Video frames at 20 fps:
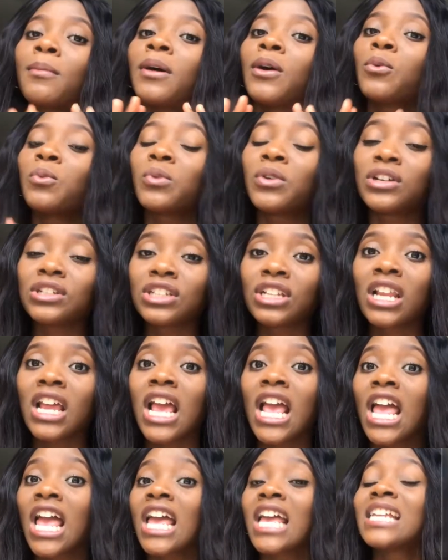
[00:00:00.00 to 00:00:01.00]
Number one,
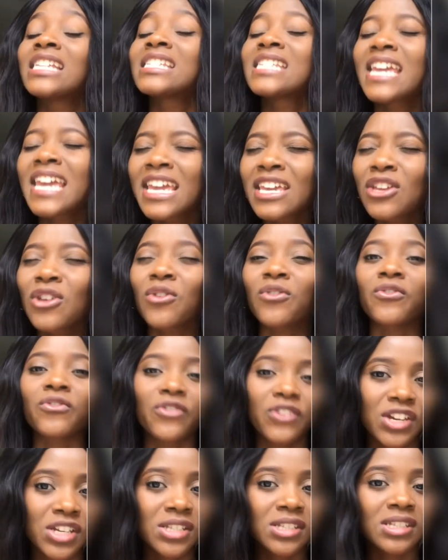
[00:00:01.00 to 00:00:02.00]
take your
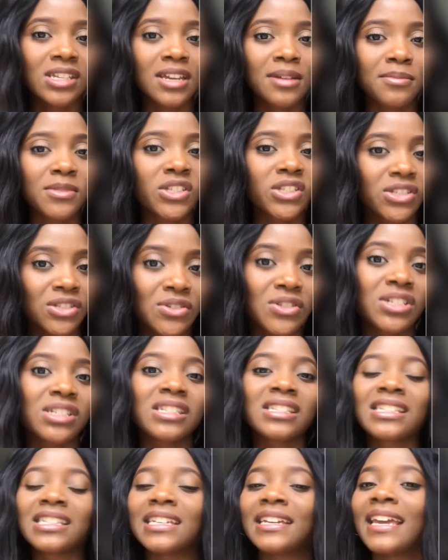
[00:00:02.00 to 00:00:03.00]
first term
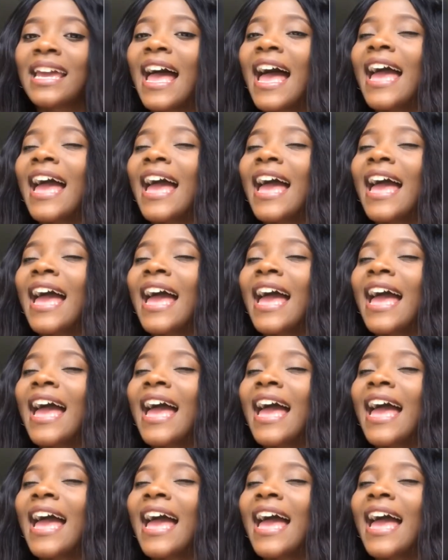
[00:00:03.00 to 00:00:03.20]
seriously.